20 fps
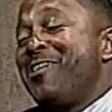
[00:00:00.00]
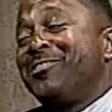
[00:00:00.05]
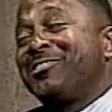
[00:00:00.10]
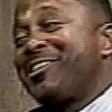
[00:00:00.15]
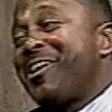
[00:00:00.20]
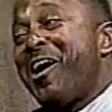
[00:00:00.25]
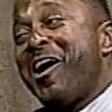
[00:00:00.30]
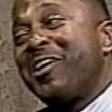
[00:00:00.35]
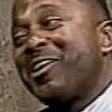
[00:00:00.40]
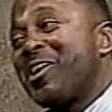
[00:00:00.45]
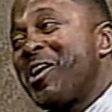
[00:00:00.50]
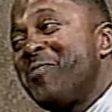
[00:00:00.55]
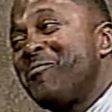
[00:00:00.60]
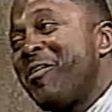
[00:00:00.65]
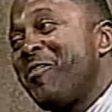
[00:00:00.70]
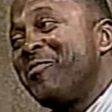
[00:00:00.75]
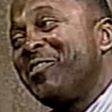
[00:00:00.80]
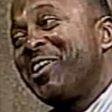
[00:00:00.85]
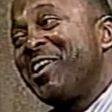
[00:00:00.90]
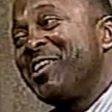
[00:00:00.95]
It was hard to go
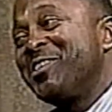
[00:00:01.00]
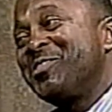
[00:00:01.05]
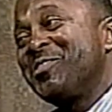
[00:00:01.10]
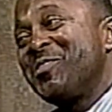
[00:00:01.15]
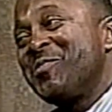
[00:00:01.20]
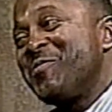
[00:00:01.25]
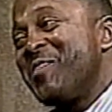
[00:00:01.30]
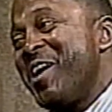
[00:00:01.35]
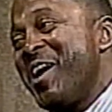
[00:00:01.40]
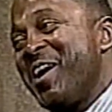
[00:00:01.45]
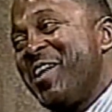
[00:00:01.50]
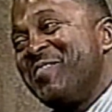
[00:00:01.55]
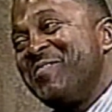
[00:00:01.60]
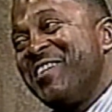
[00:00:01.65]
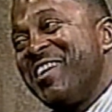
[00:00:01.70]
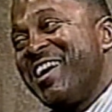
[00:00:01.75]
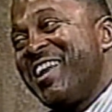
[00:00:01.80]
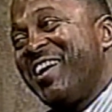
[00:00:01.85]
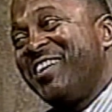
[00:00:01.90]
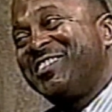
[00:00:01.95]
at 101, man.